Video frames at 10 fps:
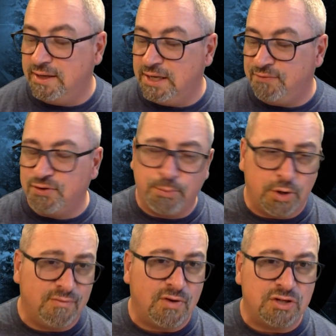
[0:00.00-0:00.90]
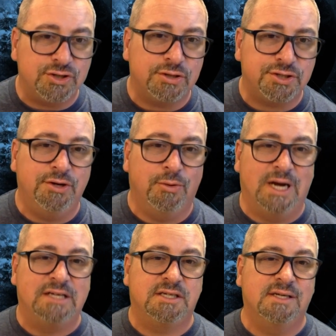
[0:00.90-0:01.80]
if you're part of our church and you're
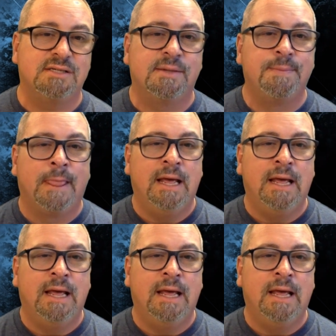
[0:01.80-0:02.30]
watching this,